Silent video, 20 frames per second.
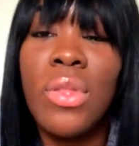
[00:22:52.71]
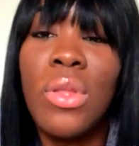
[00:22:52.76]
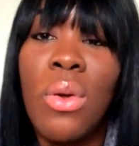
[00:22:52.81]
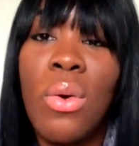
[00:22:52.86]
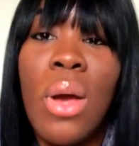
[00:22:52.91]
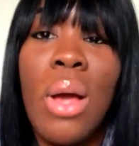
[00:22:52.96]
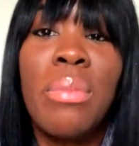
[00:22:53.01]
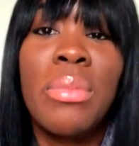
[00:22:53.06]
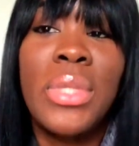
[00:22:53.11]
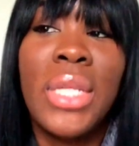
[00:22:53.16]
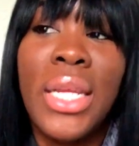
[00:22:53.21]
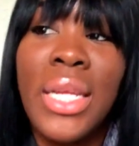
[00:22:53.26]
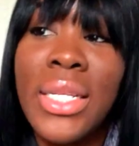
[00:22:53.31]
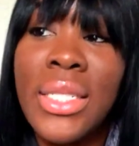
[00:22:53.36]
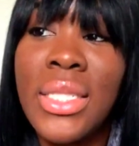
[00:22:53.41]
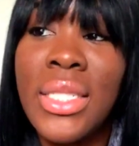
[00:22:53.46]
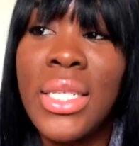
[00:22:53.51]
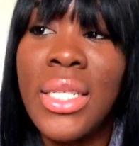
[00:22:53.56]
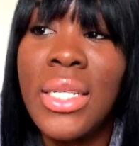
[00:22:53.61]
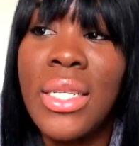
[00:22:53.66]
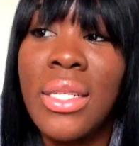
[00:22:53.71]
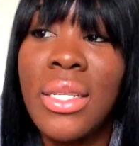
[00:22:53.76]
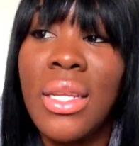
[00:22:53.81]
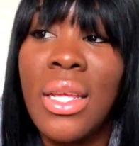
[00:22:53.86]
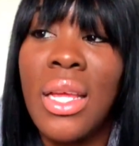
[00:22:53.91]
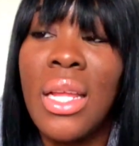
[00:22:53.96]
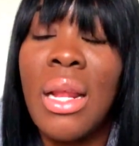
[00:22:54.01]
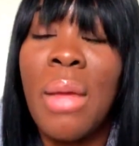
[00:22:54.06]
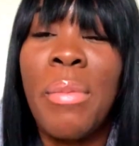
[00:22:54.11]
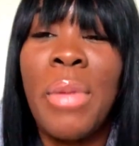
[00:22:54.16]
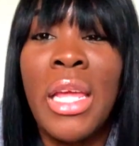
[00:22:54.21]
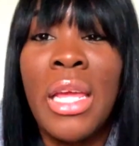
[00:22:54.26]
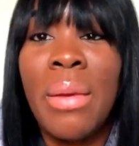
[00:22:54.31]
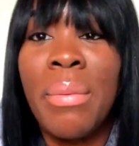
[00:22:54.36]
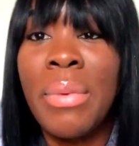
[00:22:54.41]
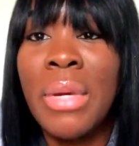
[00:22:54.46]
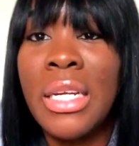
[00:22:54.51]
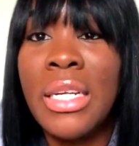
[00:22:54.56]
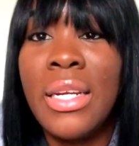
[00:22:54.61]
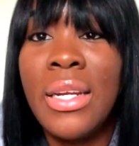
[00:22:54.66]
though I'm dancing and I'm making
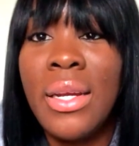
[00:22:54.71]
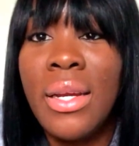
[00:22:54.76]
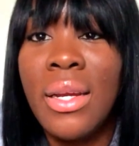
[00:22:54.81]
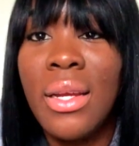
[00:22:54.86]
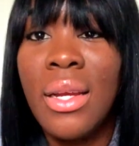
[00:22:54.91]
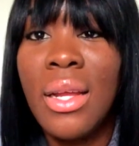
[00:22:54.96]
money,